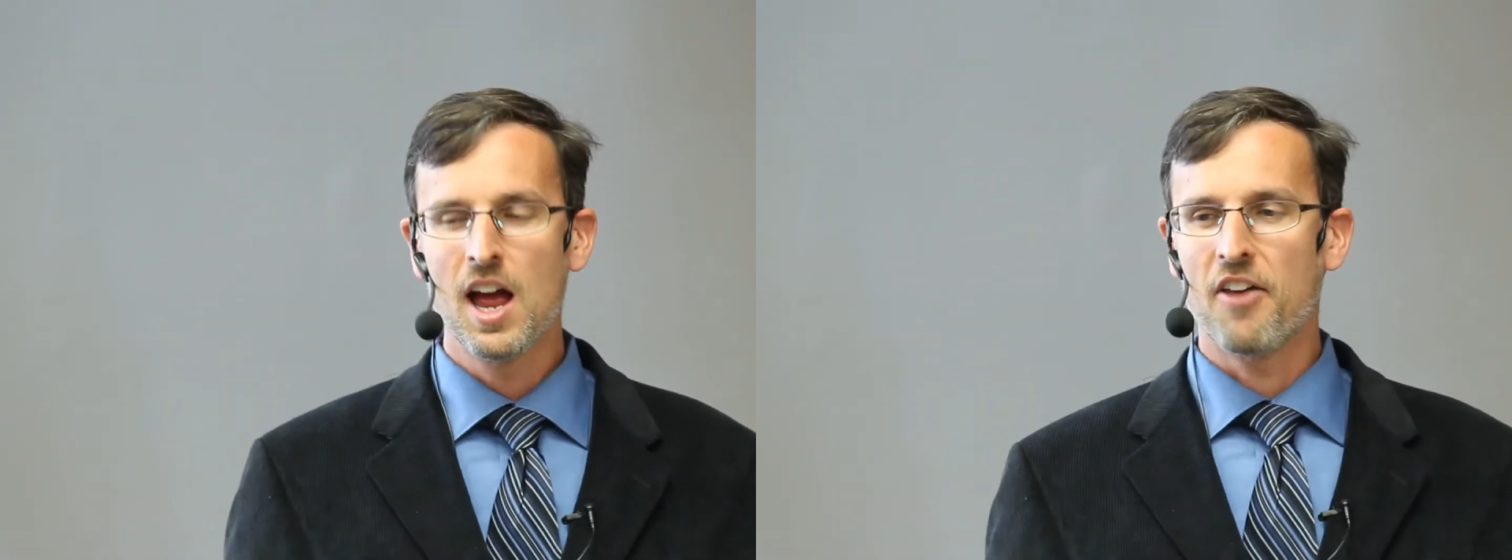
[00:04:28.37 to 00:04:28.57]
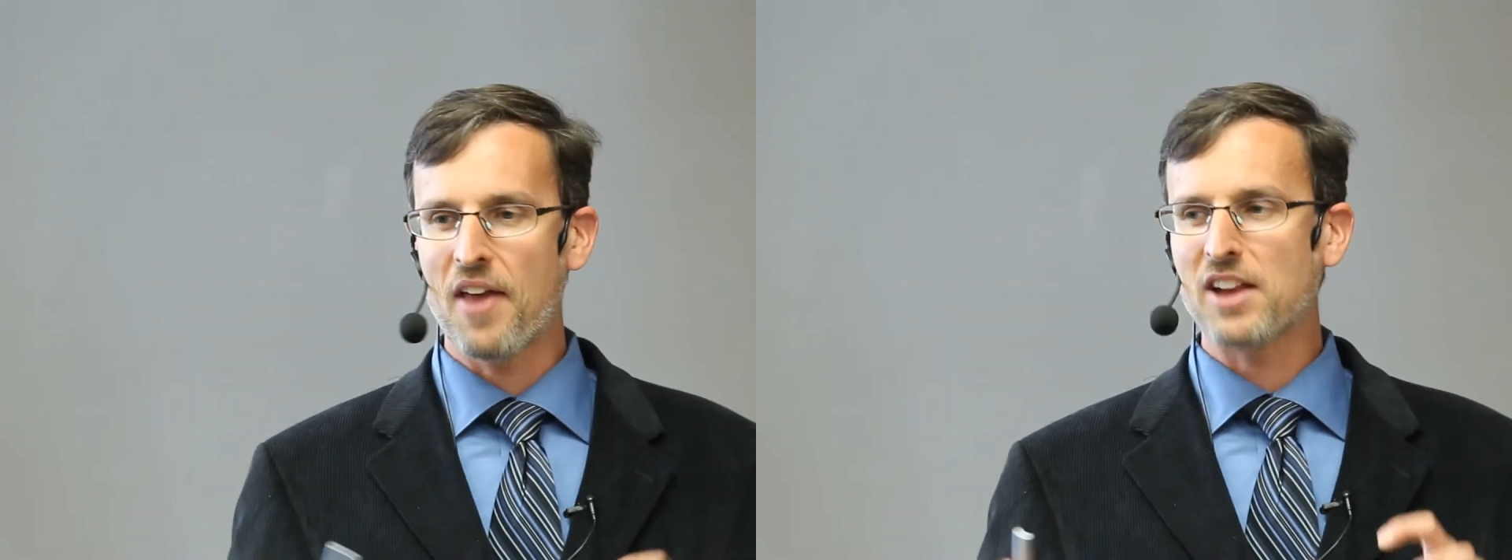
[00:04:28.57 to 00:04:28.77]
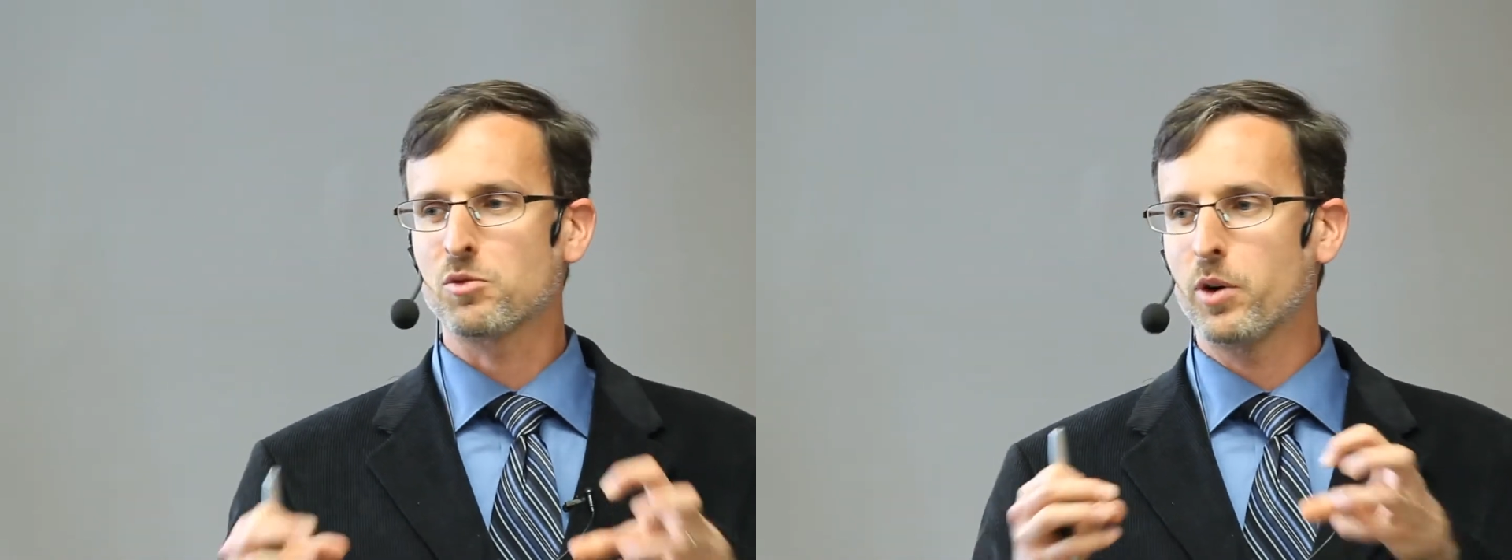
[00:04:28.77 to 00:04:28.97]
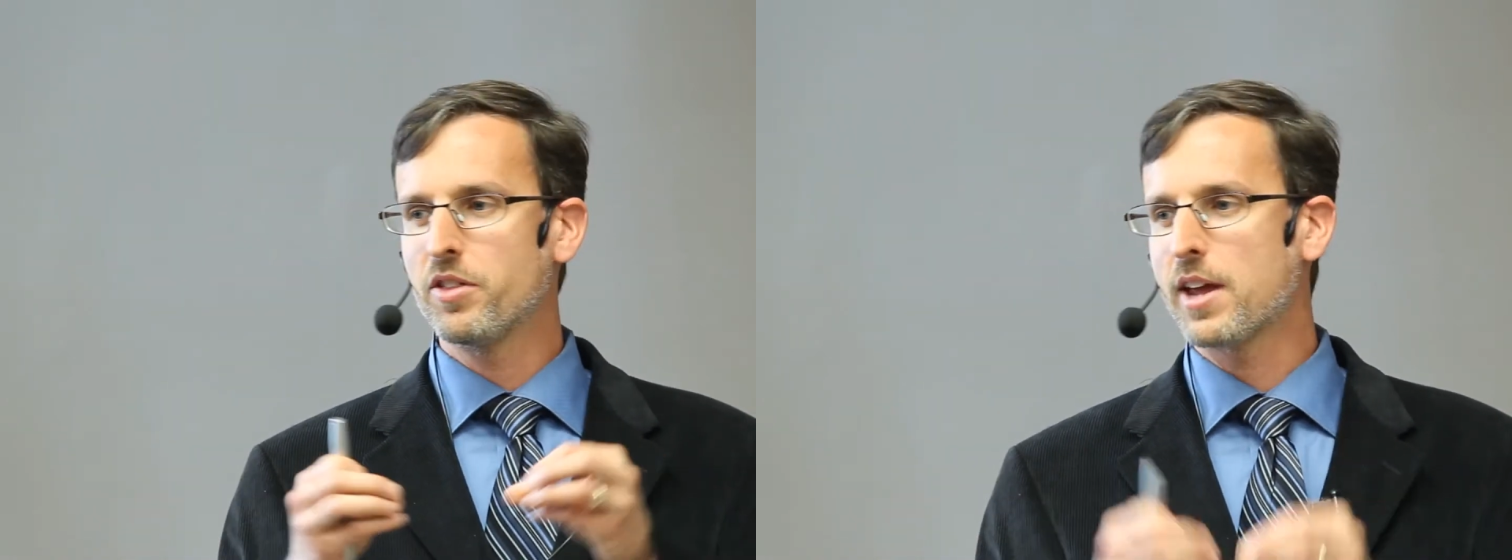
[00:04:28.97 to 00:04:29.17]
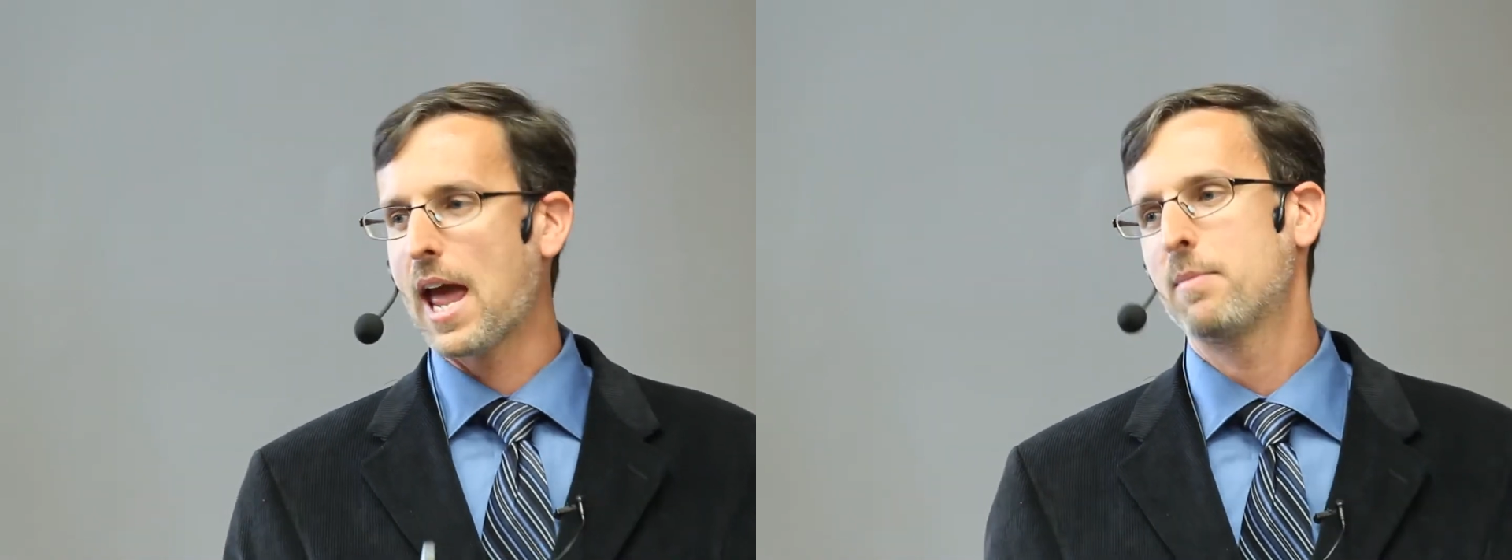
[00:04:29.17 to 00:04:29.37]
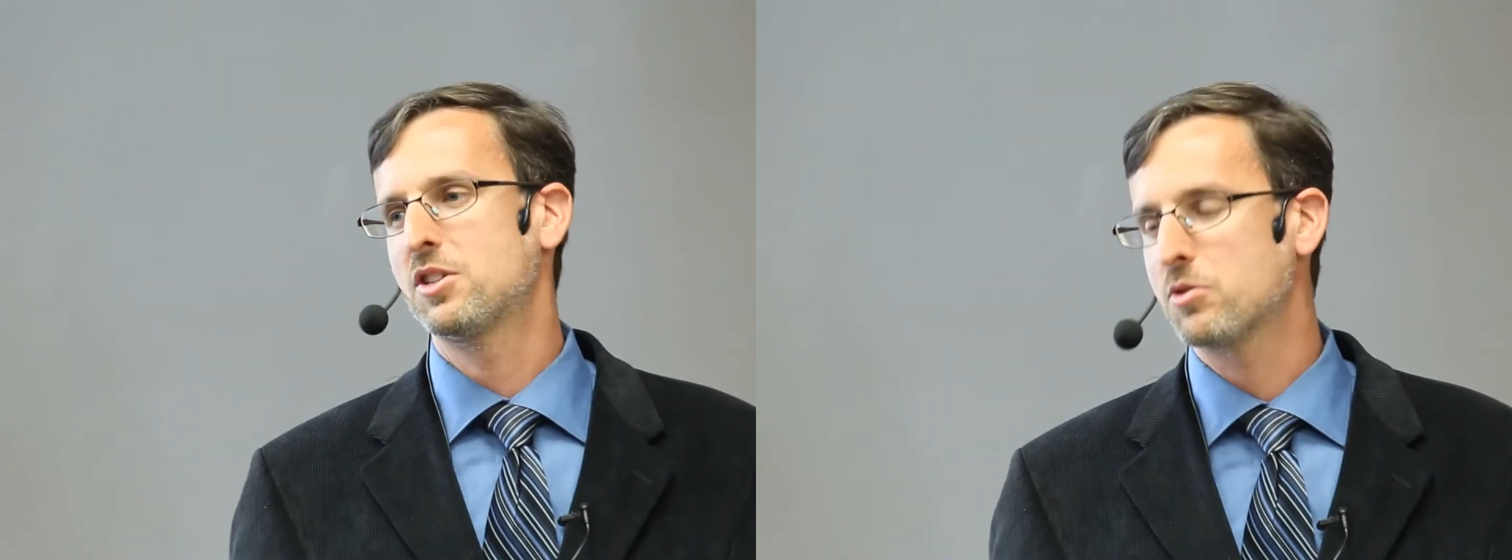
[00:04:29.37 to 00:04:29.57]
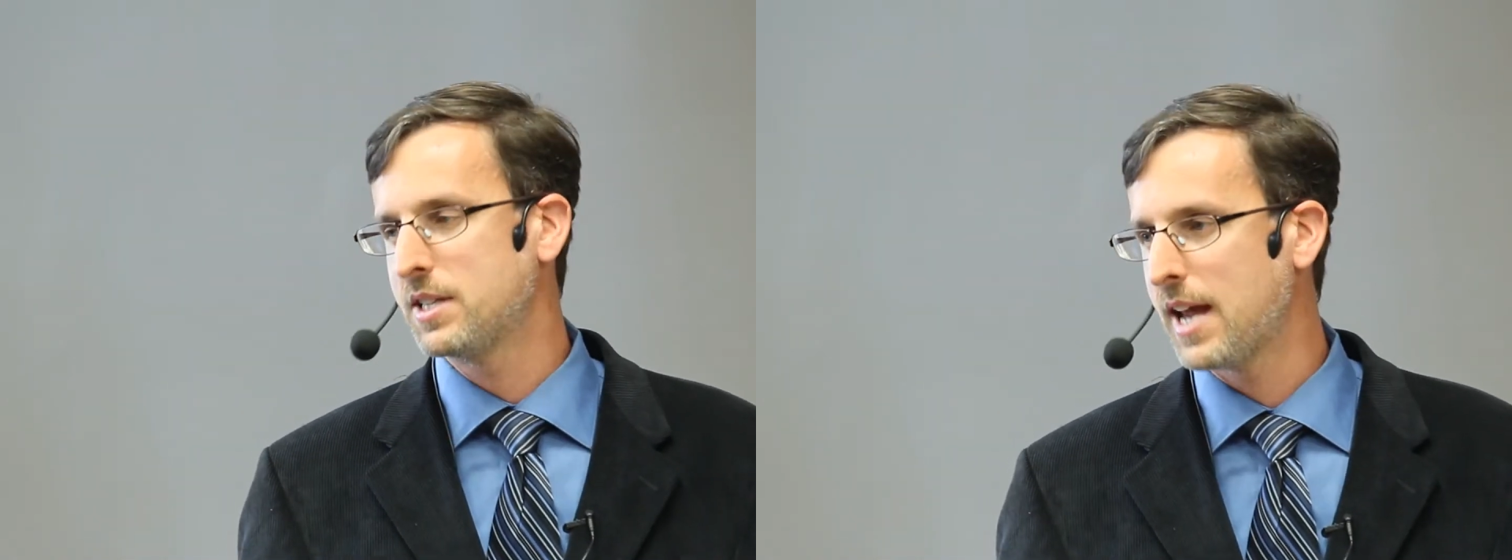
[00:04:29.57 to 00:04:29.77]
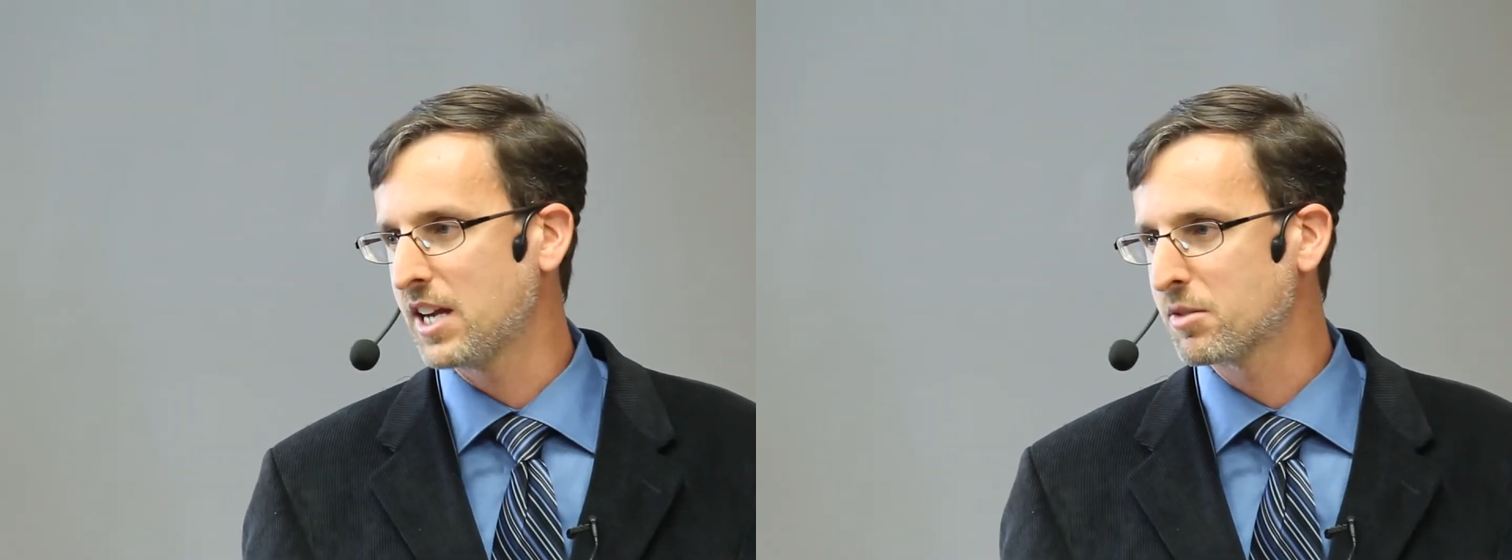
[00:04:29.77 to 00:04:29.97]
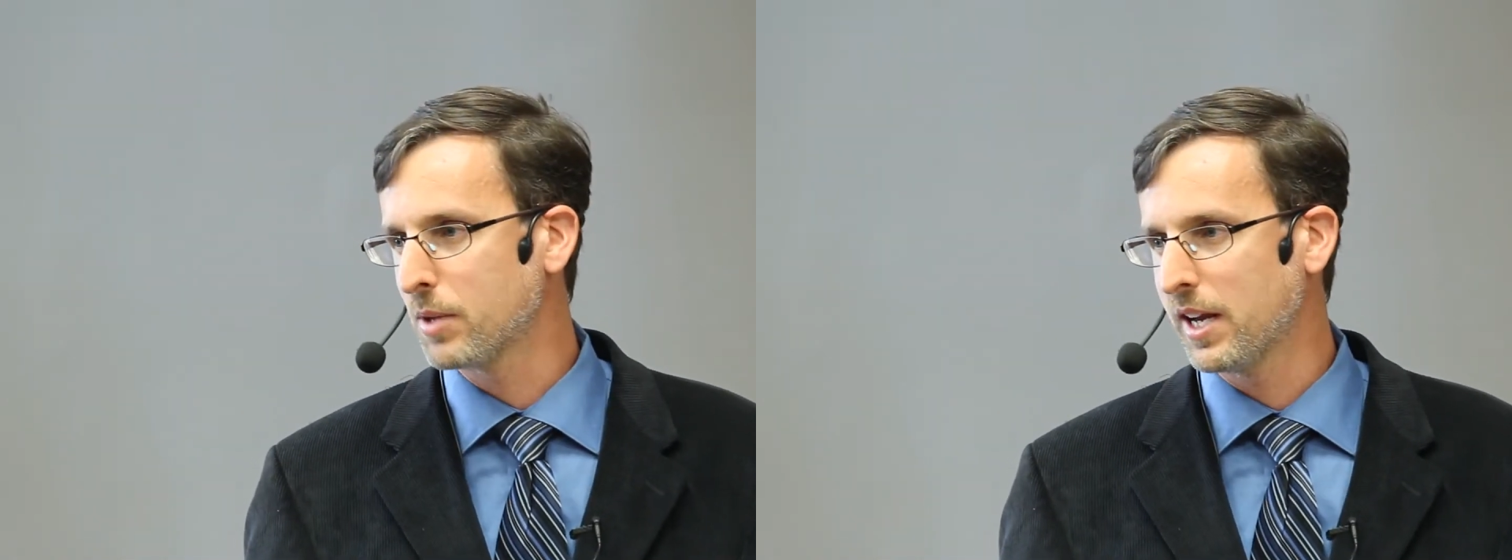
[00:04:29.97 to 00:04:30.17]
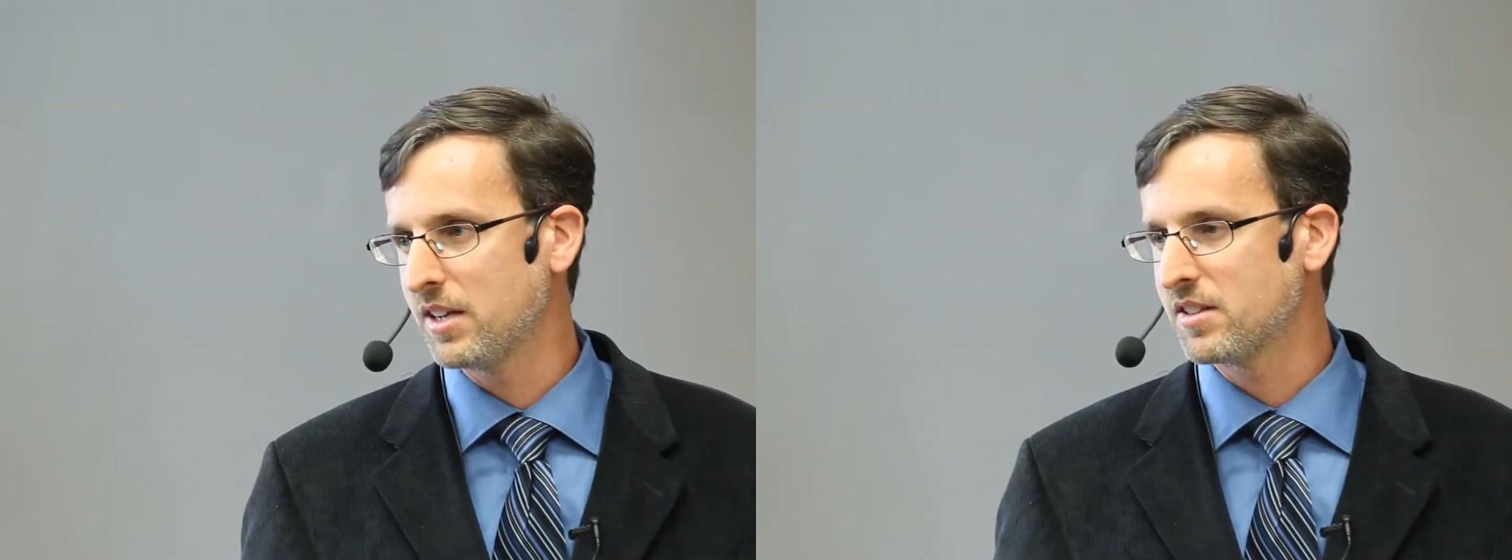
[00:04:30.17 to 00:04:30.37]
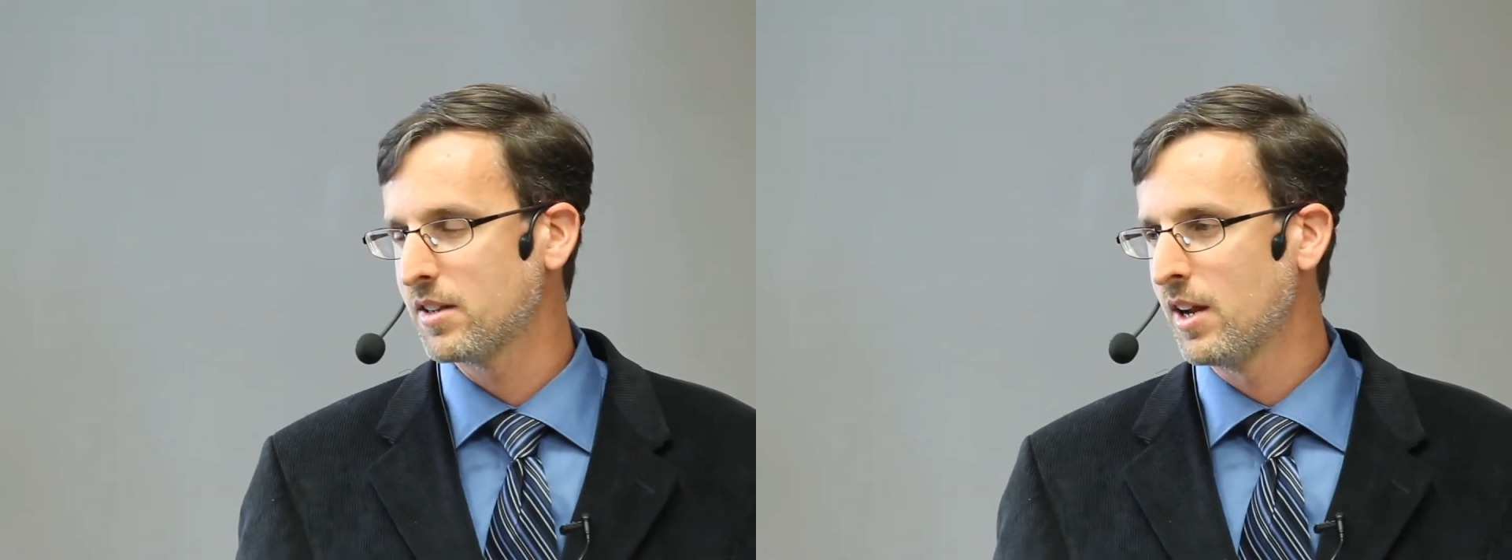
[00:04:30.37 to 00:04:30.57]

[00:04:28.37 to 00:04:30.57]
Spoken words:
and that's where the chemistry takes place.